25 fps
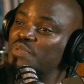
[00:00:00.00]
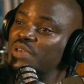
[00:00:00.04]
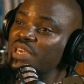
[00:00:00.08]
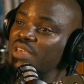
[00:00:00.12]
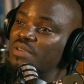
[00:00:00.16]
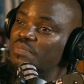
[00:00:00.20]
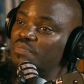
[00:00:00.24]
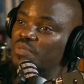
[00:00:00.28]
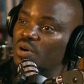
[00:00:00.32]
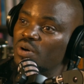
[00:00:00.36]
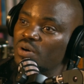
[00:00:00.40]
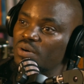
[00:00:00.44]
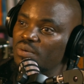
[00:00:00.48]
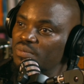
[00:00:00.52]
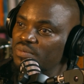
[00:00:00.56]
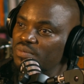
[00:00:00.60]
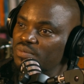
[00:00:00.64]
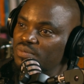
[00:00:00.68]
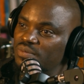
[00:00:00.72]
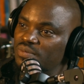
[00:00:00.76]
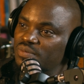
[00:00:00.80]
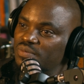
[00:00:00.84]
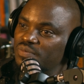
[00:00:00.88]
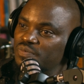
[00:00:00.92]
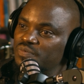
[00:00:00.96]
people,
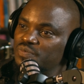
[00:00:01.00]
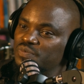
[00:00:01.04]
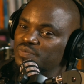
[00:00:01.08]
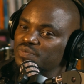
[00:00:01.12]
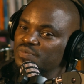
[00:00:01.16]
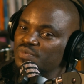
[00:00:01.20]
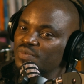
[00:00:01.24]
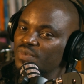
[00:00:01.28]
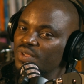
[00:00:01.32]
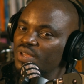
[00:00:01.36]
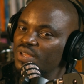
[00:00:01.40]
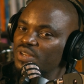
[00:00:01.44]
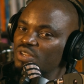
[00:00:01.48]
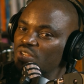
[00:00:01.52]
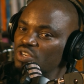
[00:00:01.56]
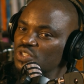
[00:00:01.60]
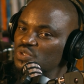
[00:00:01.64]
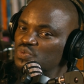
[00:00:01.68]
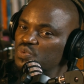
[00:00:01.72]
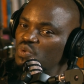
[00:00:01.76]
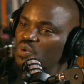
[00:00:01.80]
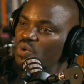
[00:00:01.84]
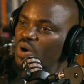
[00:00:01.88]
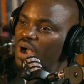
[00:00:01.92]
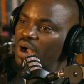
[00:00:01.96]
those
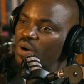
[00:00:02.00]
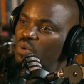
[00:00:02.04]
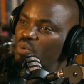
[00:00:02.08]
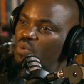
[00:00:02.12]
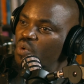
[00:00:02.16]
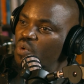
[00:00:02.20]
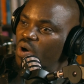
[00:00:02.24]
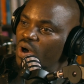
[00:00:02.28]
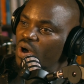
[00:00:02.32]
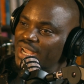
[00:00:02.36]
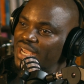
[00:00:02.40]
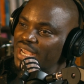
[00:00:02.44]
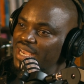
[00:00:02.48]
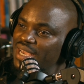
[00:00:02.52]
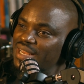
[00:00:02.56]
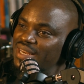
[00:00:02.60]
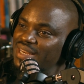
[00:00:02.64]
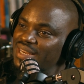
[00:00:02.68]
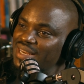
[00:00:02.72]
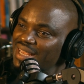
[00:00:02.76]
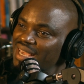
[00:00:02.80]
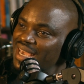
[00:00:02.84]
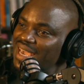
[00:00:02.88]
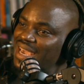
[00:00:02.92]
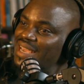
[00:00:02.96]
who are
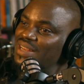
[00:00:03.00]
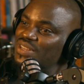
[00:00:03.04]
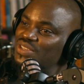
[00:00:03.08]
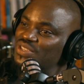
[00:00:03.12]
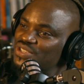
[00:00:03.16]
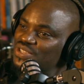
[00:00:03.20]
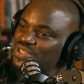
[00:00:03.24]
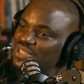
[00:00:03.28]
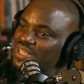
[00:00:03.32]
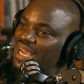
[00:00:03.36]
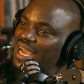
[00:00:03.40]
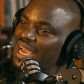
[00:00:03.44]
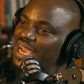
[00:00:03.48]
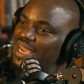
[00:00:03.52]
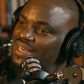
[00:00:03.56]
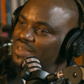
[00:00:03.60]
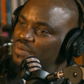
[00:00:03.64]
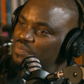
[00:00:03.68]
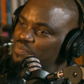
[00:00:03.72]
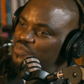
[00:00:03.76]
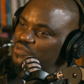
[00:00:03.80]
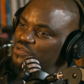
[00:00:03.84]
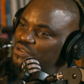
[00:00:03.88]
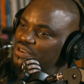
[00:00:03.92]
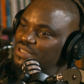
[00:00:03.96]
walking inside the
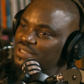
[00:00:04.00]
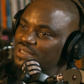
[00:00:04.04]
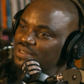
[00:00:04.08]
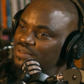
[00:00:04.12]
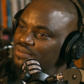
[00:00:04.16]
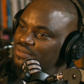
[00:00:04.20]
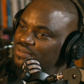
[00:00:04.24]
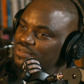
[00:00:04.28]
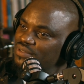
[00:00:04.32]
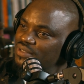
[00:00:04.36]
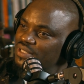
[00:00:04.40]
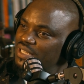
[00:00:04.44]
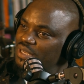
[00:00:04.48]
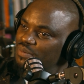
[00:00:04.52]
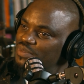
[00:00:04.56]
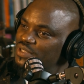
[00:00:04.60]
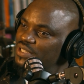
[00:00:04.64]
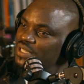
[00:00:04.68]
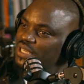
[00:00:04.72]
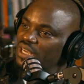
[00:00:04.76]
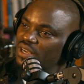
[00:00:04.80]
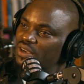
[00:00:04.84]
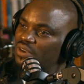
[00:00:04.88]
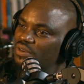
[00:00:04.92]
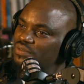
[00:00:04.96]
prisons
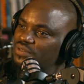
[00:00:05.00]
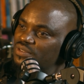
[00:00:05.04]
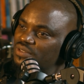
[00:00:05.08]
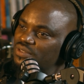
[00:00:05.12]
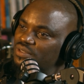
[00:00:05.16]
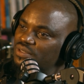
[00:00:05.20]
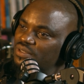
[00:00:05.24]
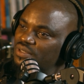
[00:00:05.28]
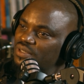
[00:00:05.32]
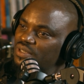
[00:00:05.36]
themselves,